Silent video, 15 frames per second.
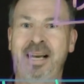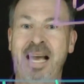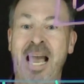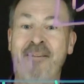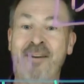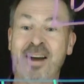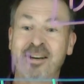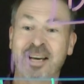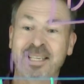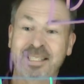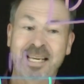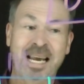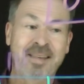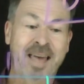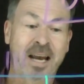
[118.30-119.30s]
In fact, I
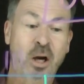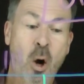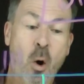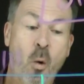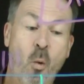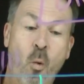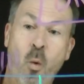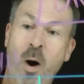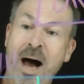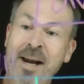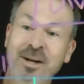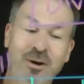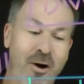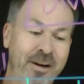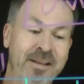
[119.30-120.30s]
see that
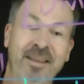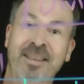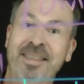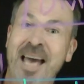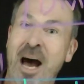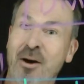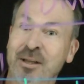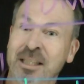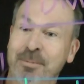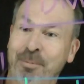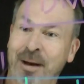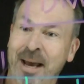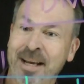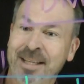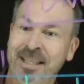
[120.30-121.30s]
one dot in the thousands
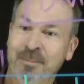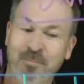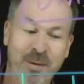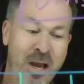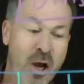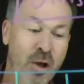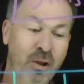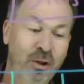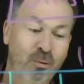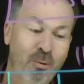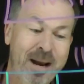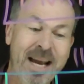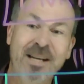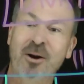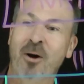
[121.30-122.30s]
place,
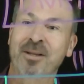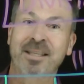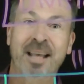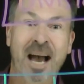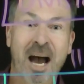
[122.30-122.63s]
three dots in the